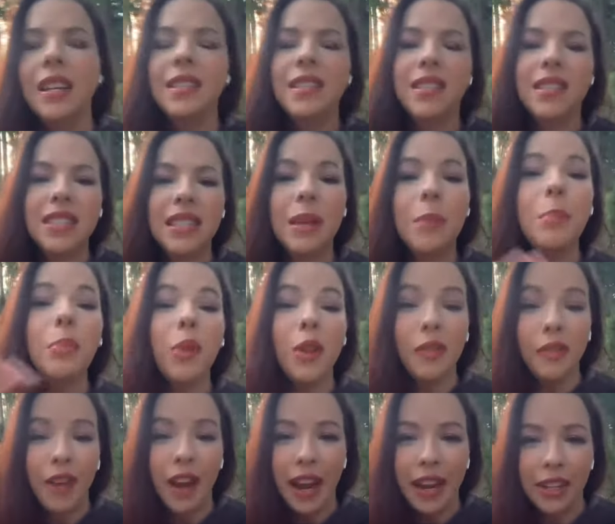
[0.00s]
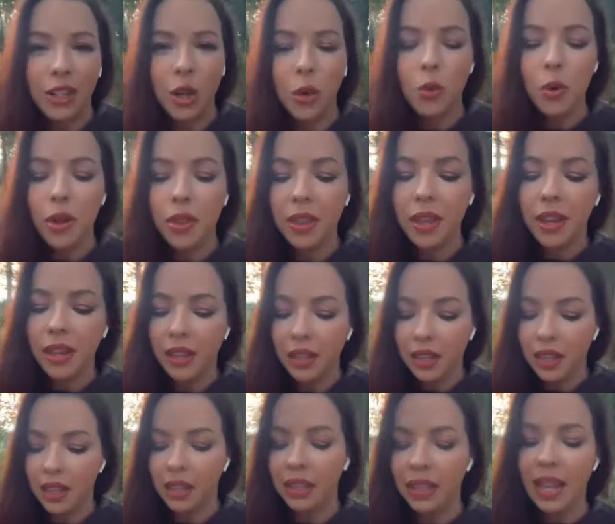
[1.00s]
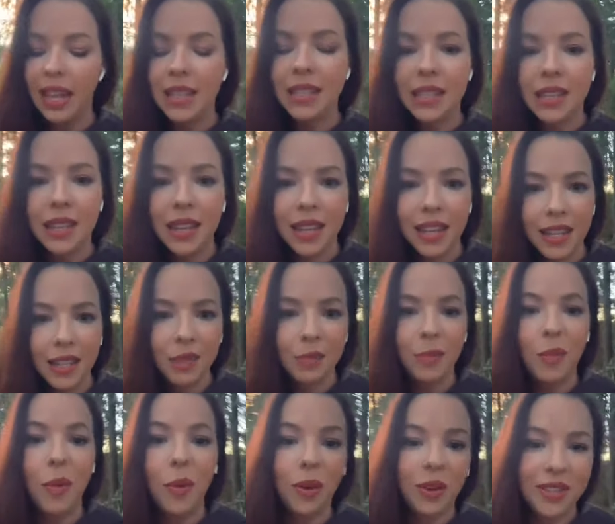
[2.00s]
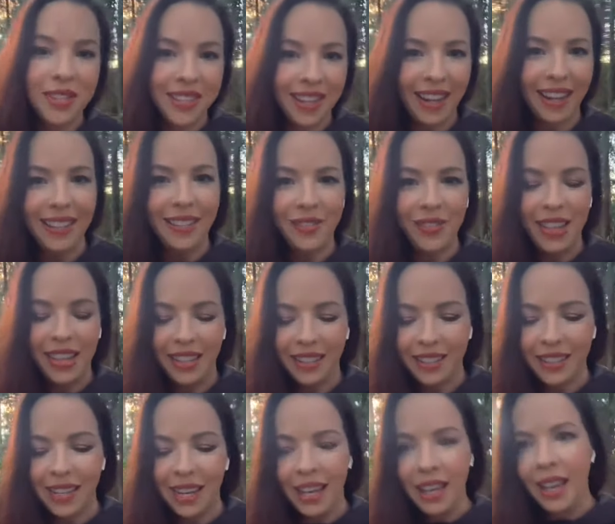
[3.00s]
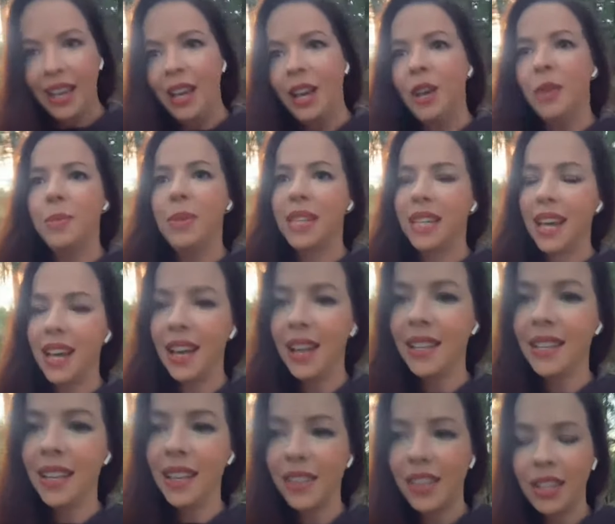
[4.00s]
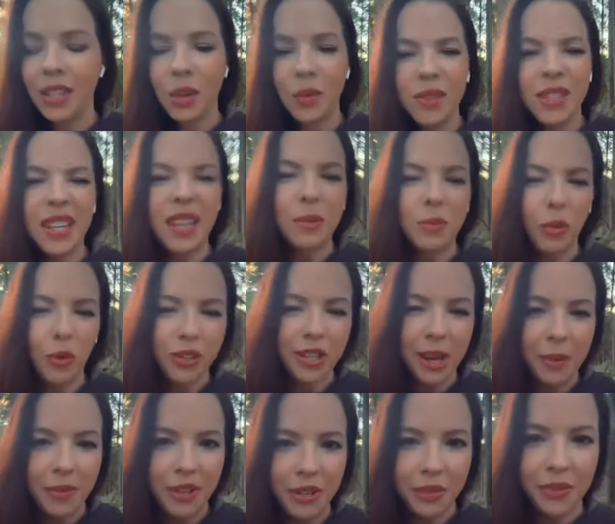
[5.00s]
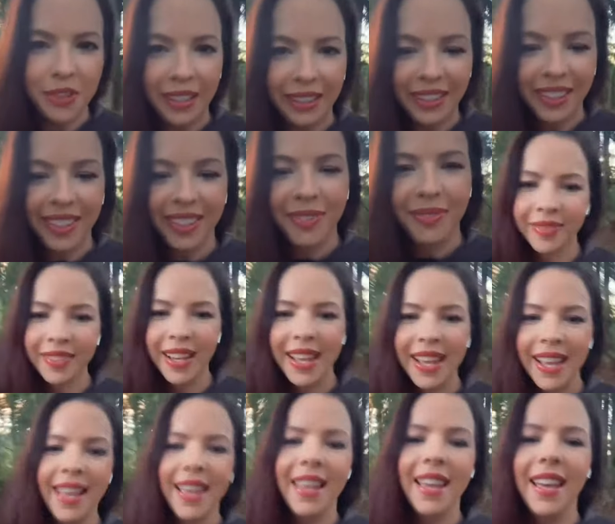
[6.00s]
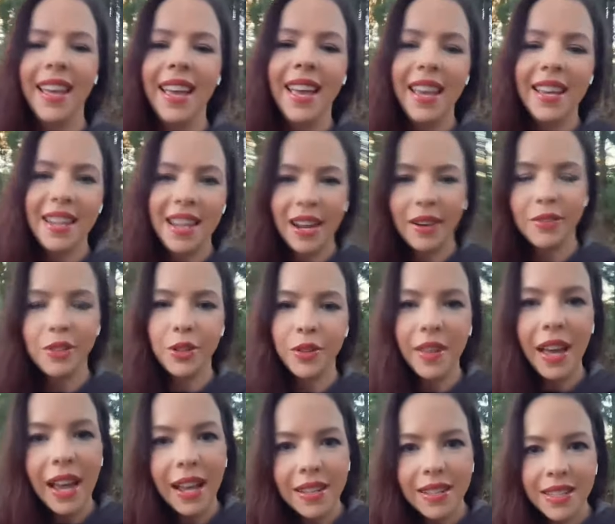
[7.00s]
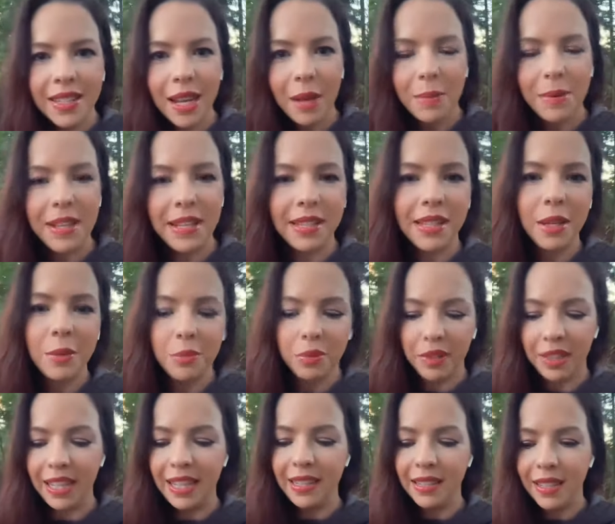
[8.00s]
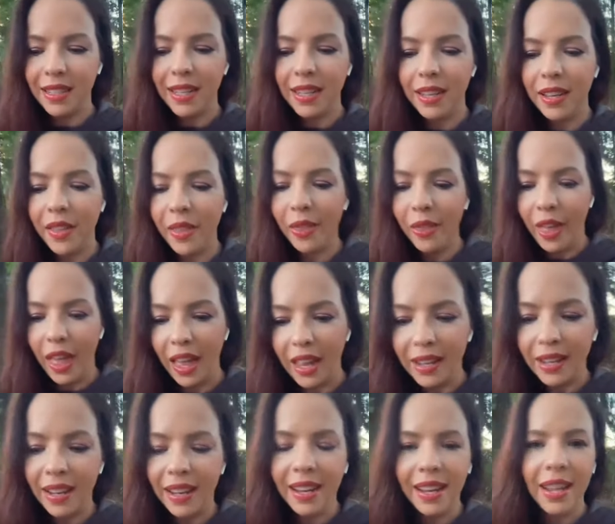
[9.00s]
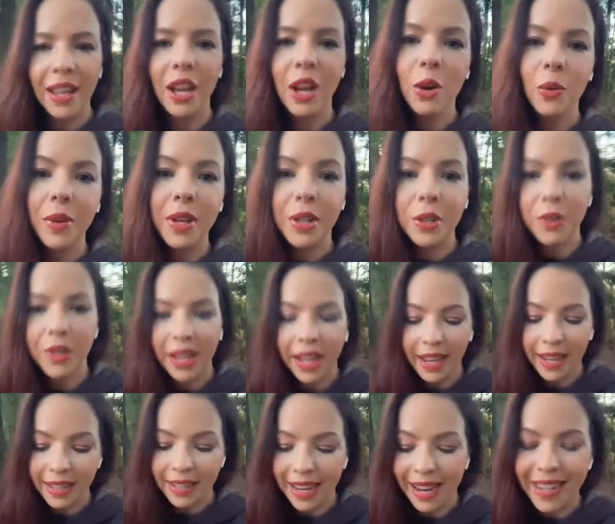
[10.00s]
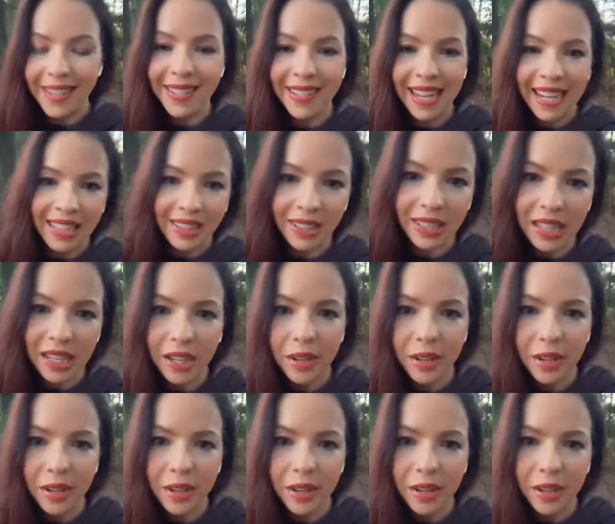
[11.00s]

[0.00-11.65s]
Simplify. Go on the less is more side of things, because things always take more time than you think. And after that step is complete, then we create a daily